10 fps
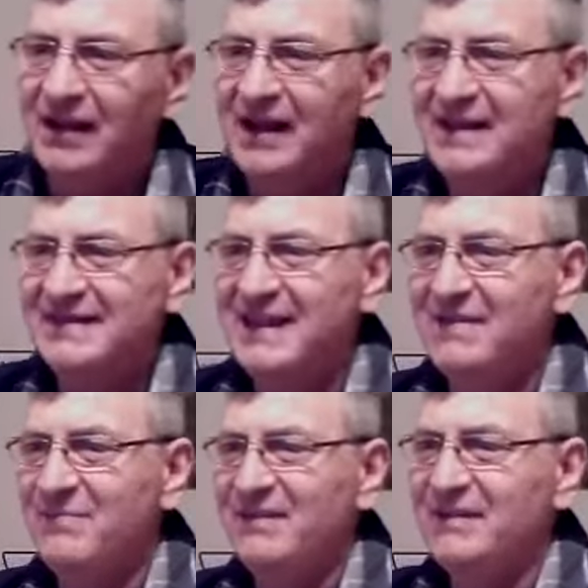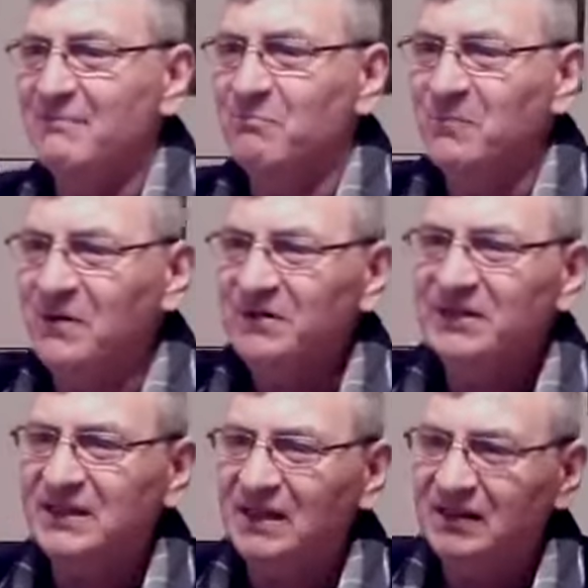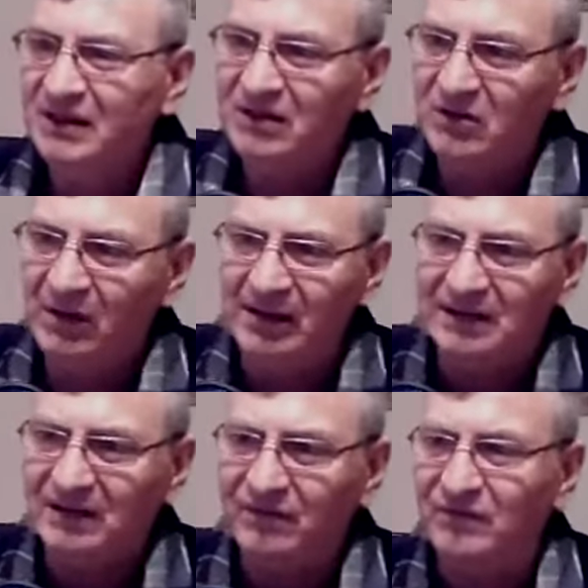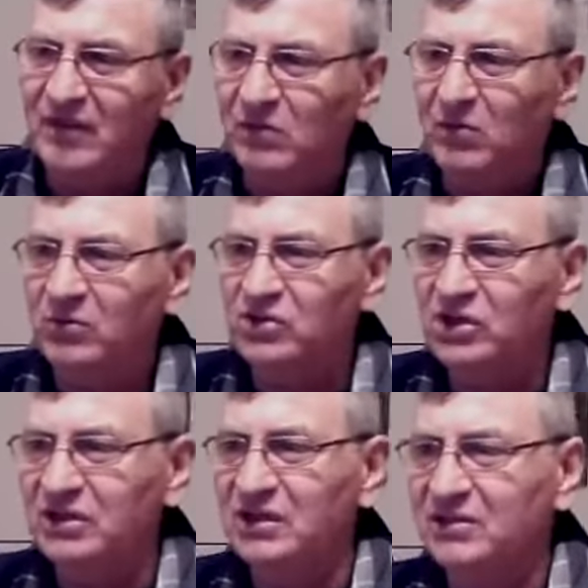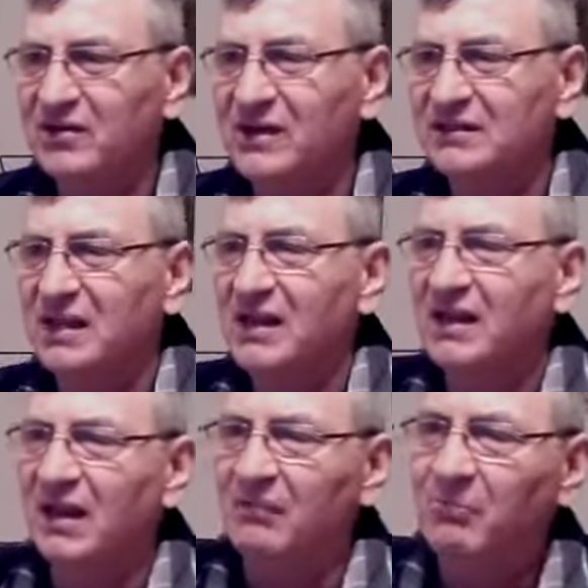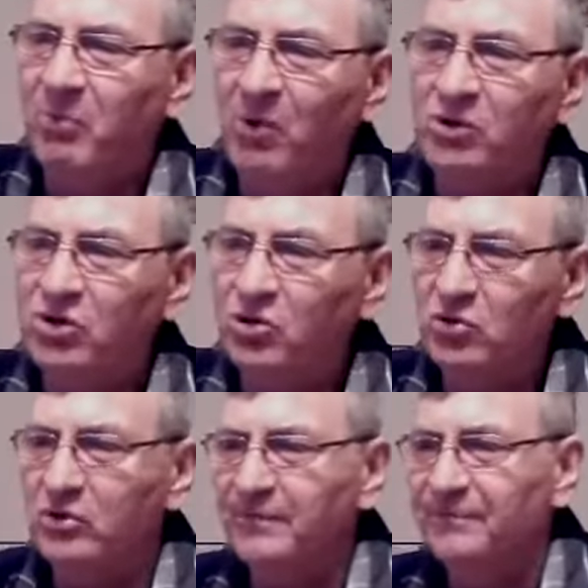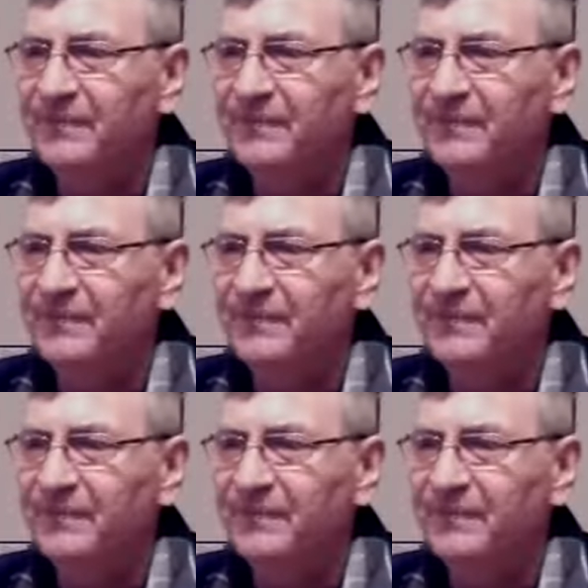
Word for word: Let there be the mercy and the grace of the Lord Jesus Christ upon you